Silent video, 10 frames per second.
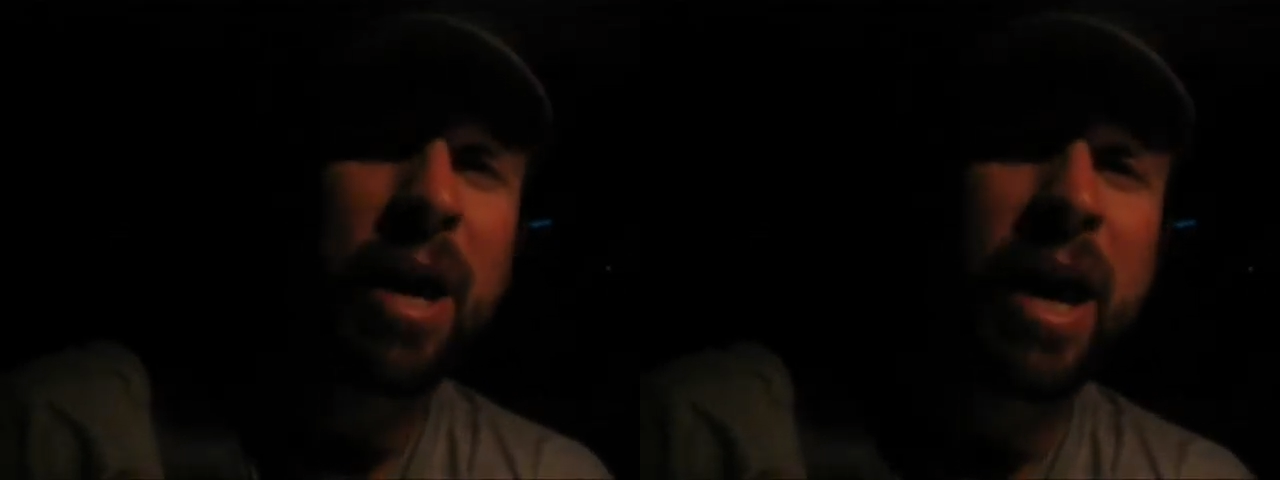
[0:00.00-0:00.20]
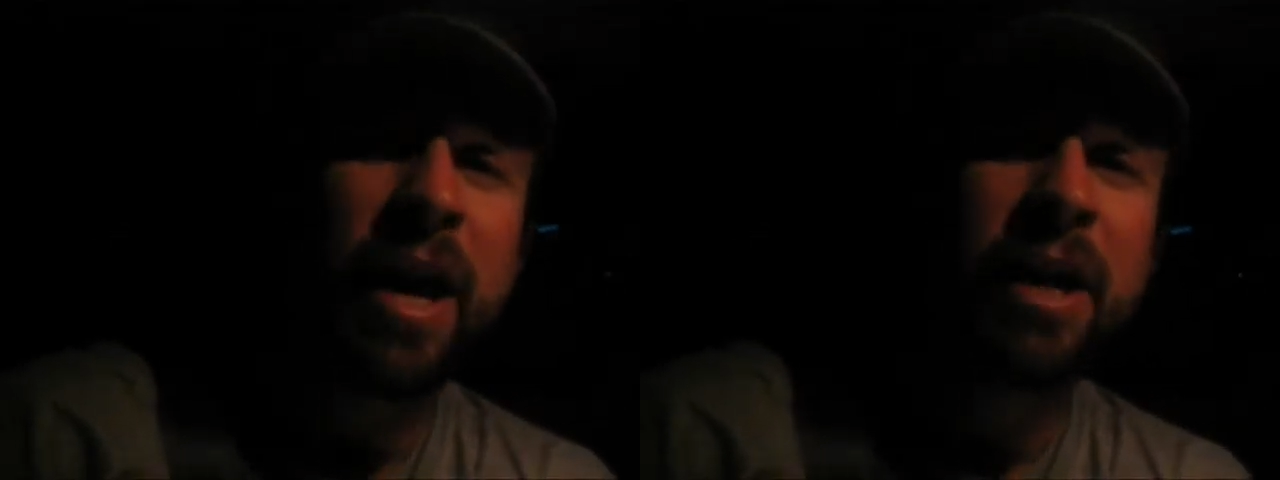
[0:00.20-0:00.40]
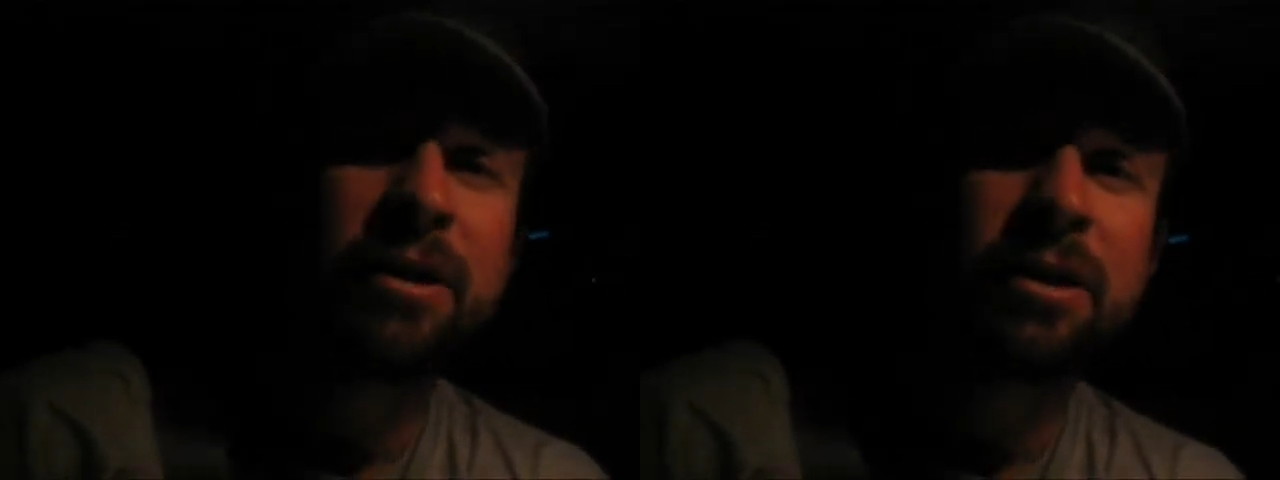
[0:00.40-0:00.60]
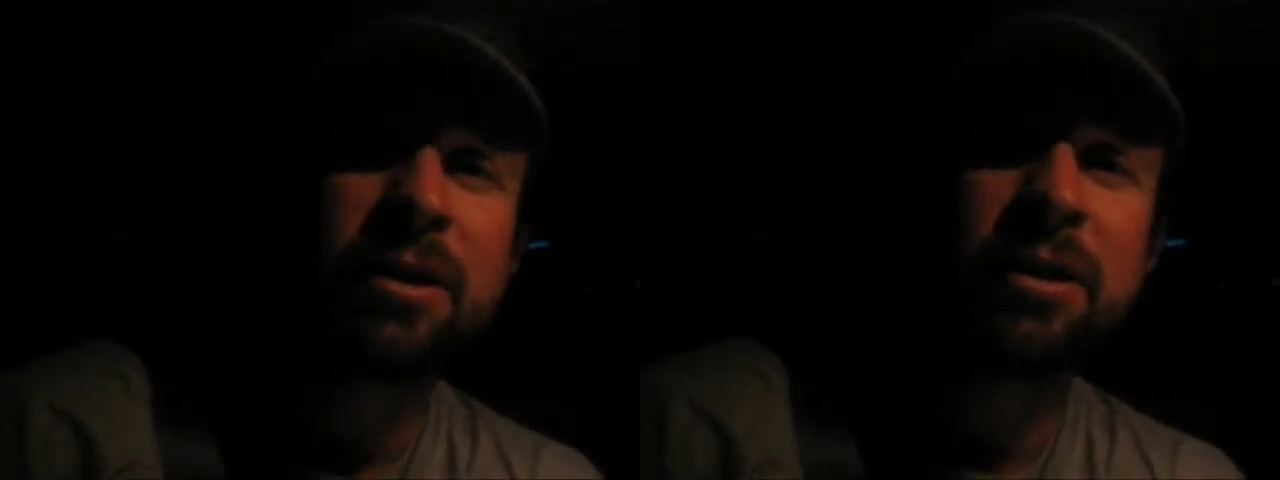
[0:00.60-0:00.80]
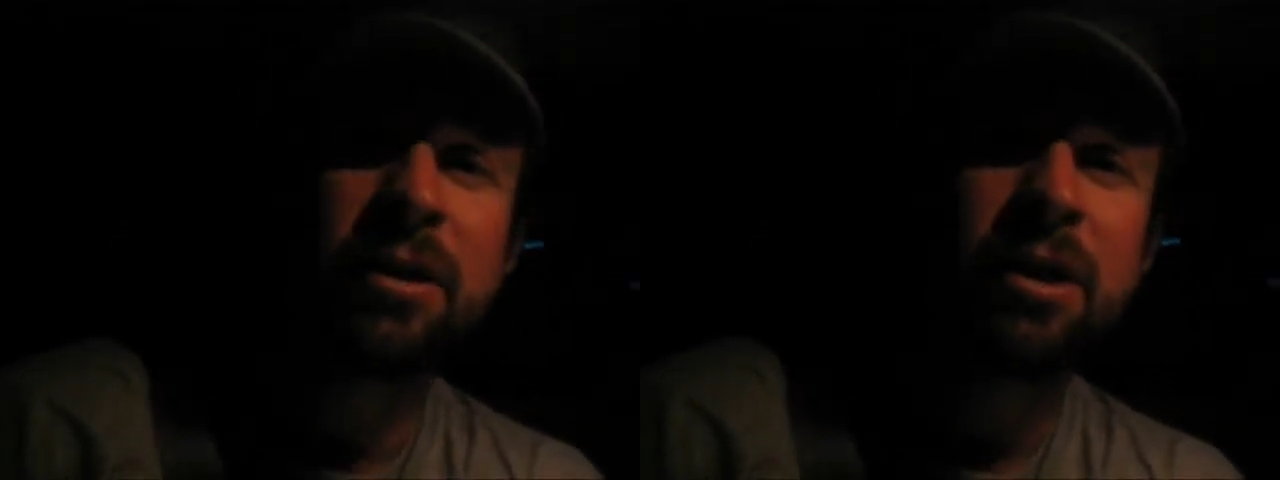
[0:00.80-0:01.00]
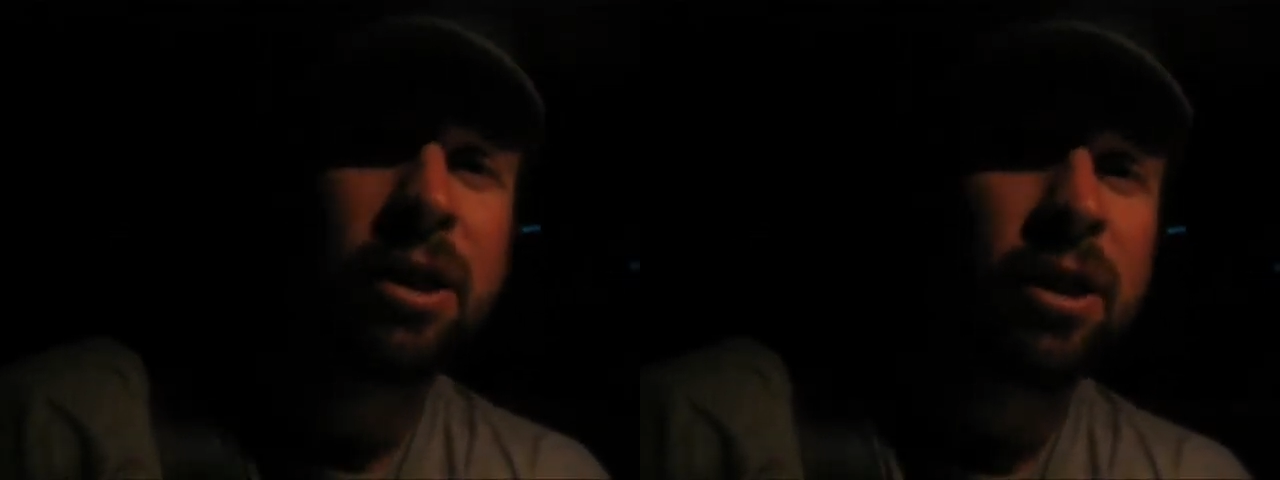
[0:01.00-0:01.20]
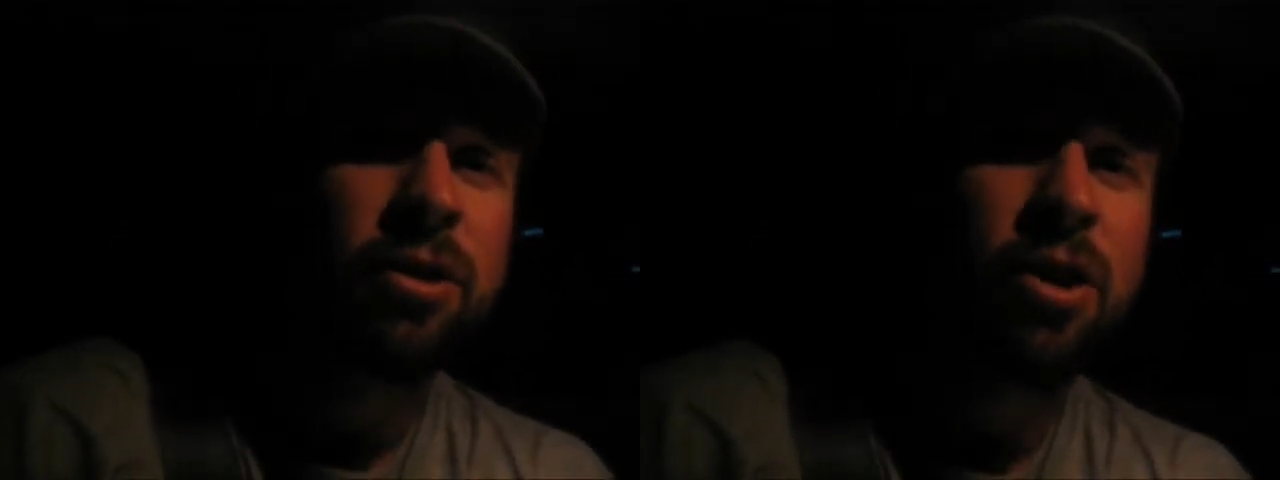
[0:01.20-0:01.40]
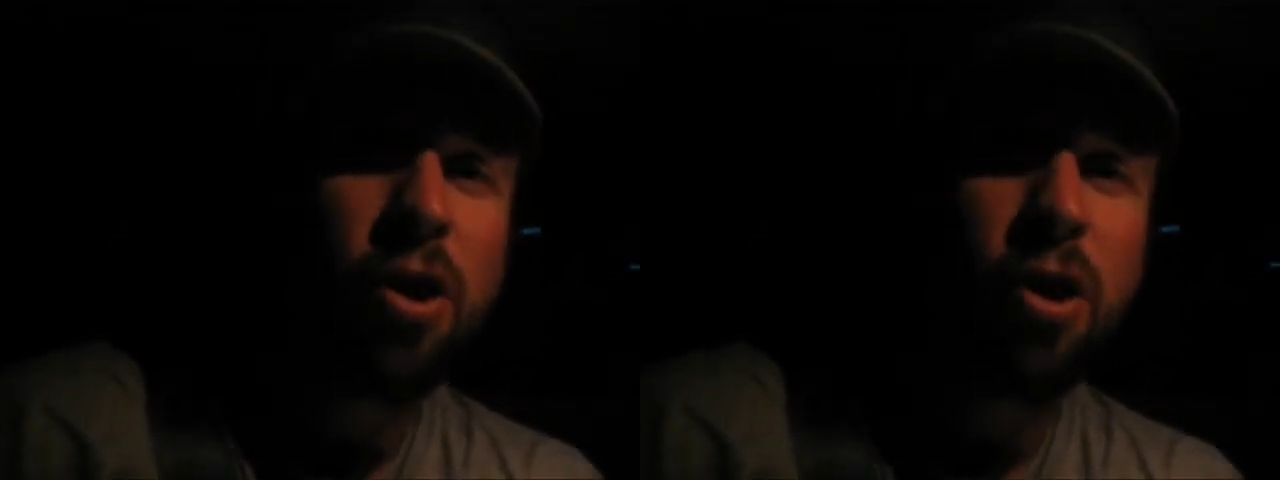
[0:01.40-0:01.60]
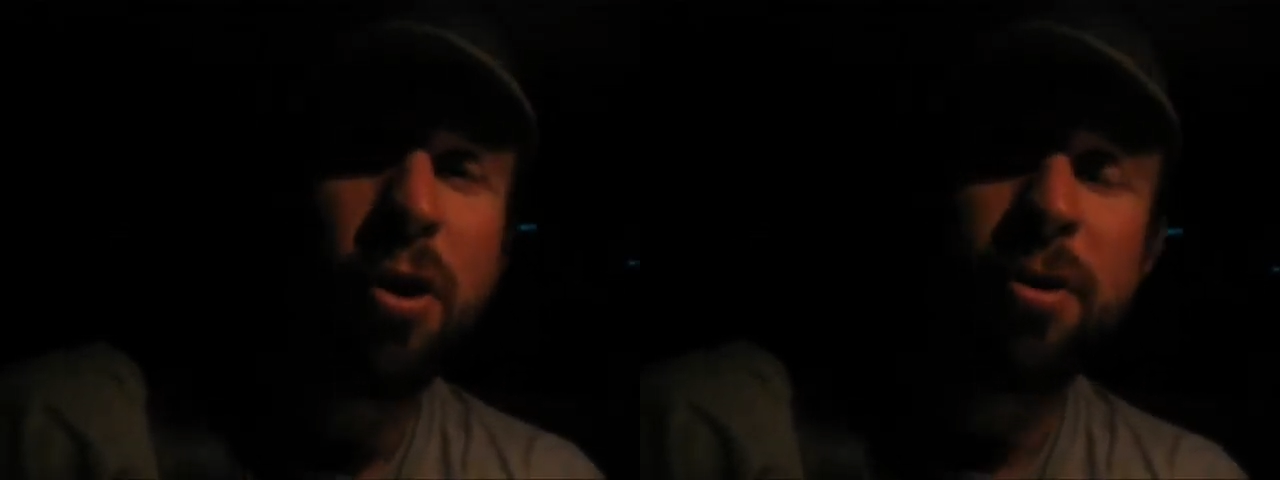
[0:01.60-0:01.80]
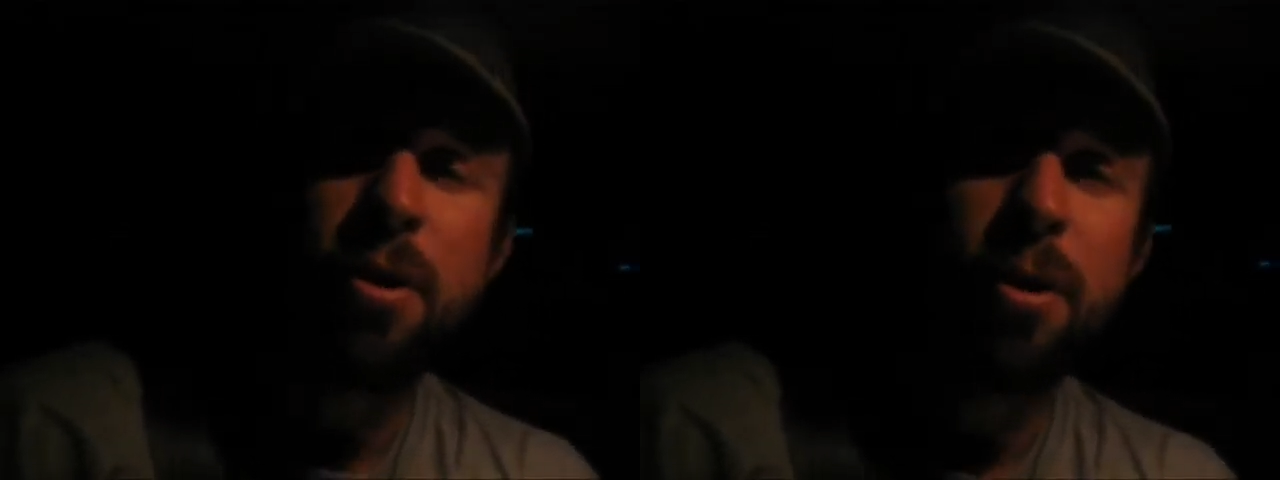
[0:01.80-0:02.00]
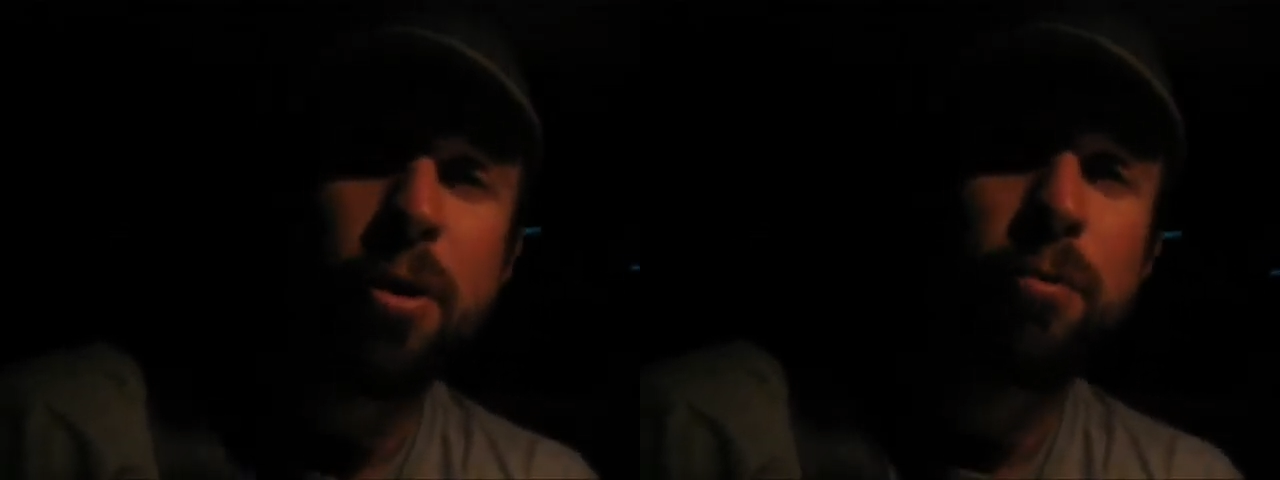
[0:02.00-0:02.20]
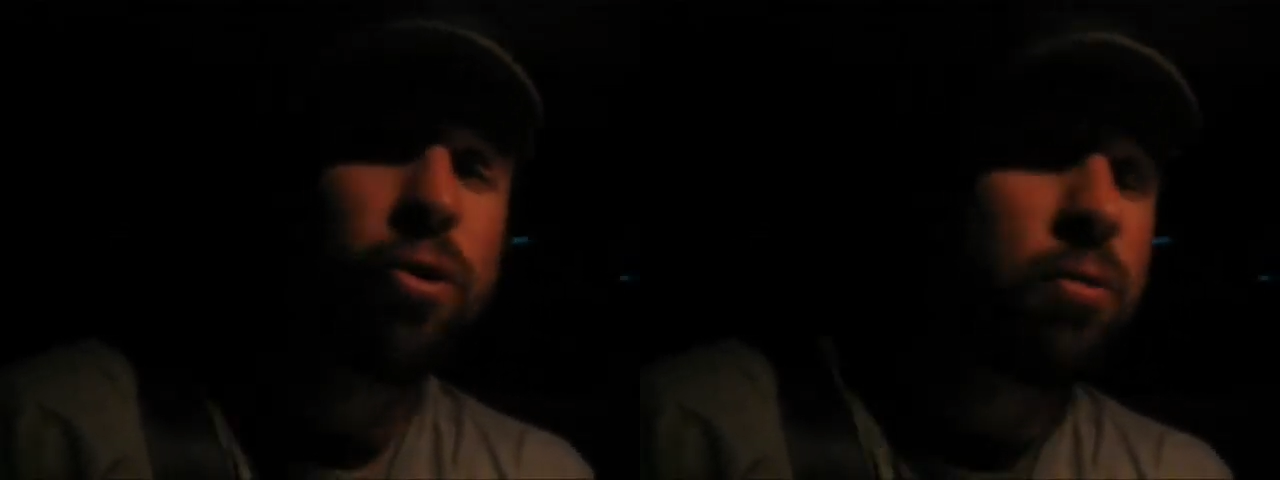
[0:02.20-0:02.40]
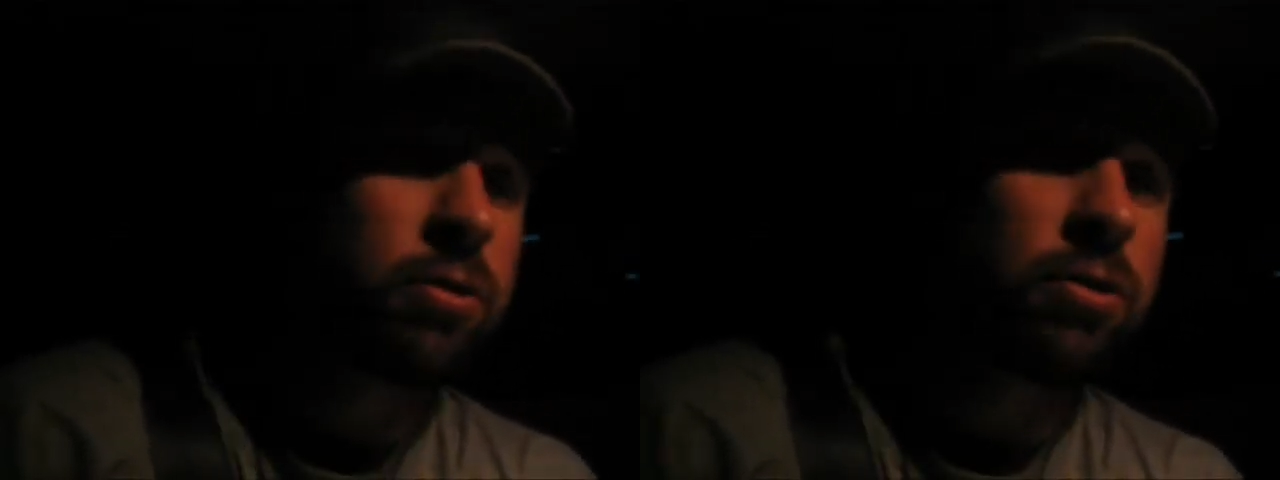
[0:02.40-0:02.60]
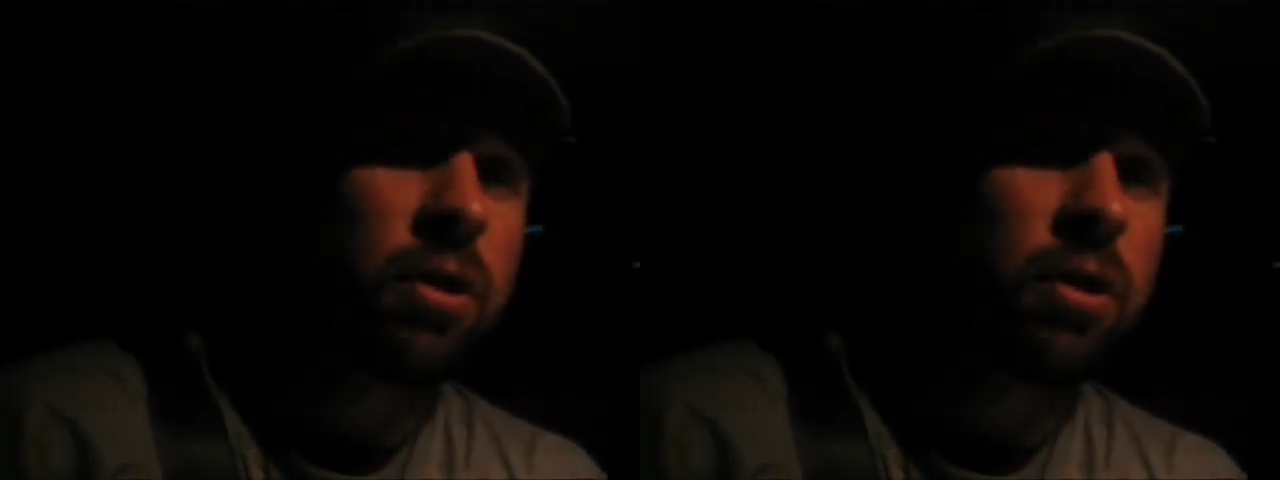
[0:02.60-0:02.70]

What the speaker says: beds, no room